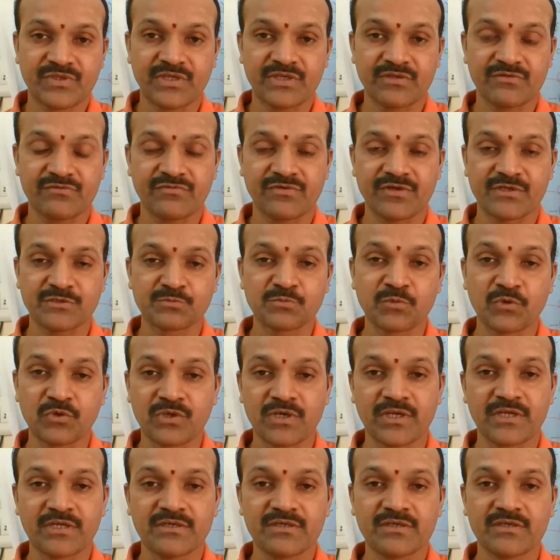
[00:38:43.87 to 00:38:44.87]
in
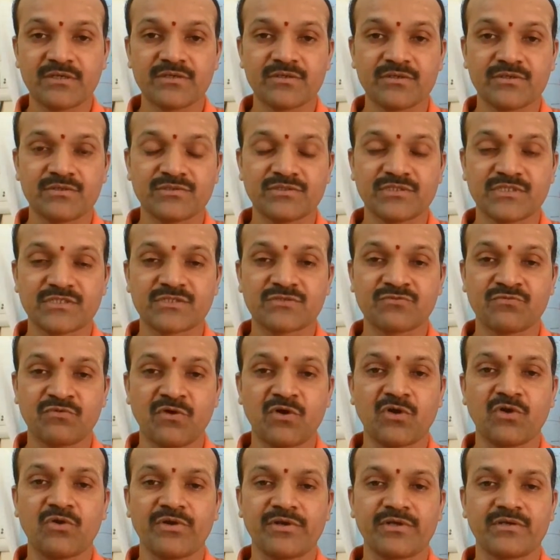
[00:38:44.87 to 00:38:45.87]
Facebook link, just
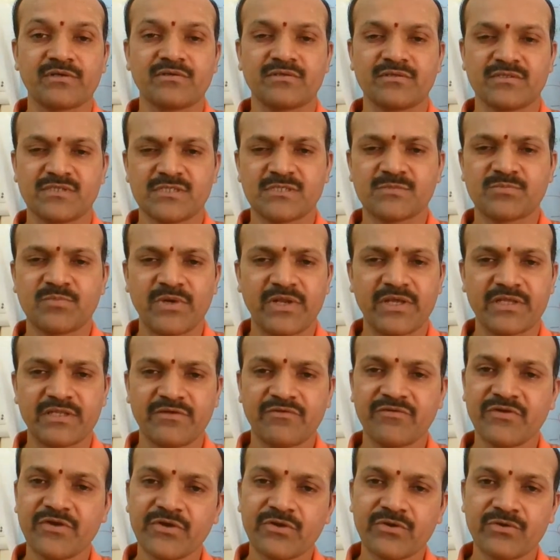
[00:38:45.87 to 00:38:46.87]
follow it. Just play
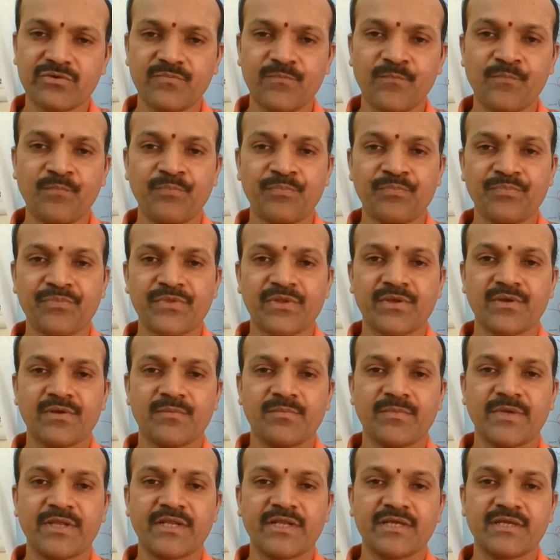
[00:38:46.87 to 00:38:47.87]
the video.
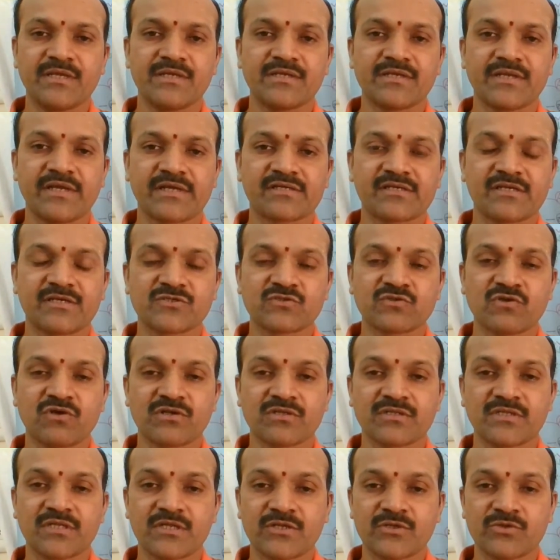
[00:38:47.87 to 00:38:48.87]
Many techniques
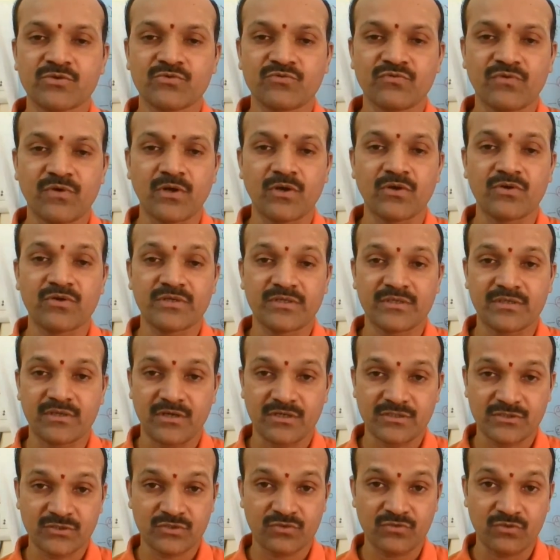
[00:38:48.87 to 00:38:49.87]
are there. You follow it.
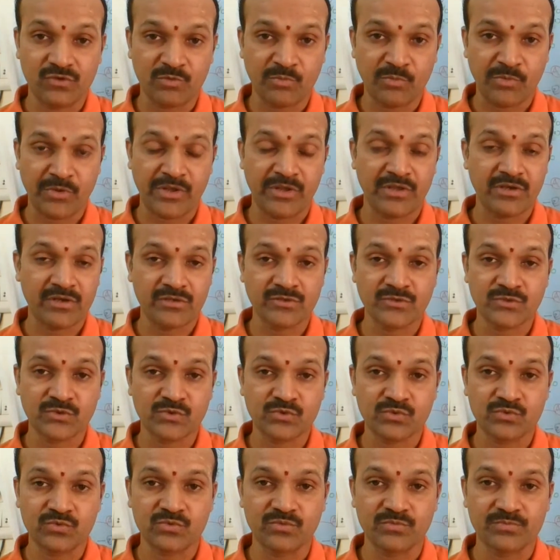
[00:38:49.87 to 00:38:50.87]
Ask your
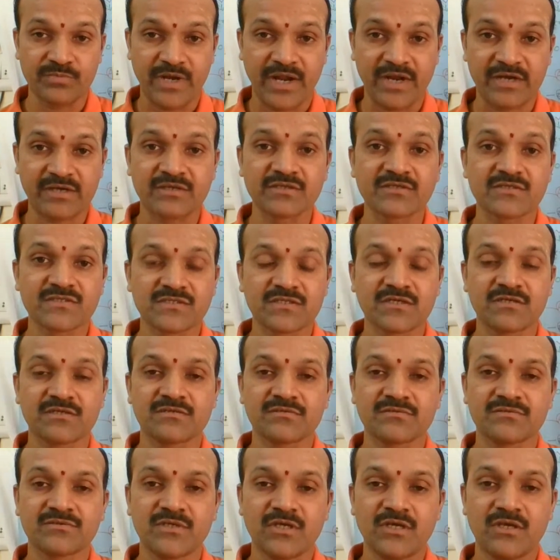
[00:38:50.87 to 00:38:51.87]
parents to practice
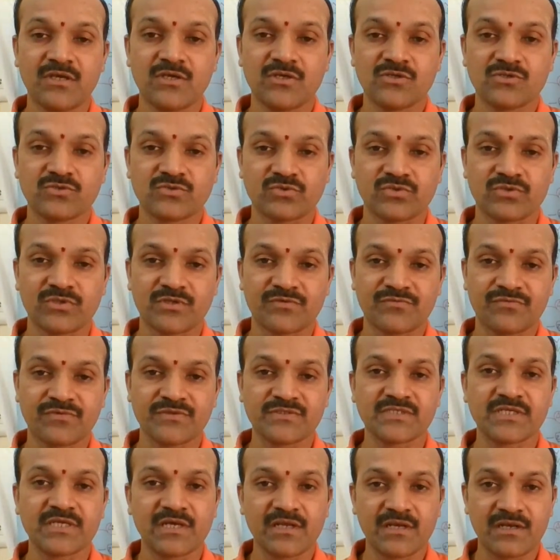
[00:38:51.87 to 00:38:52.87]
that, so that
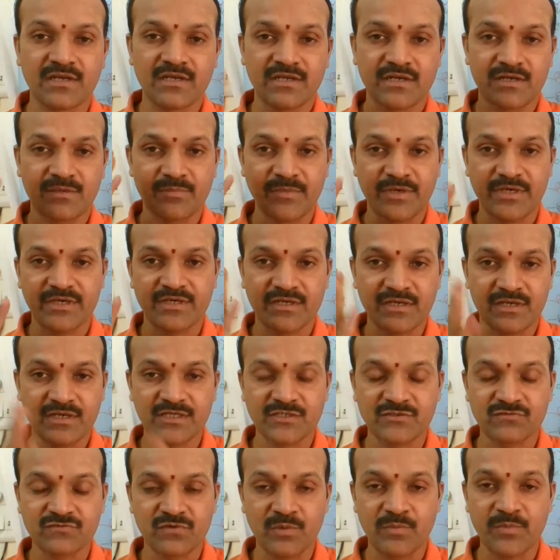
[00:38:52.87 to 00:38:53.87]
physically and mentally
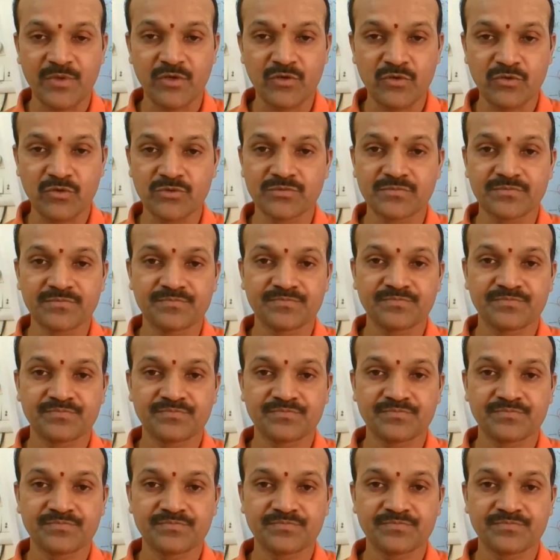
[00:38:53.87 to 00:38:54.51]
it will be good.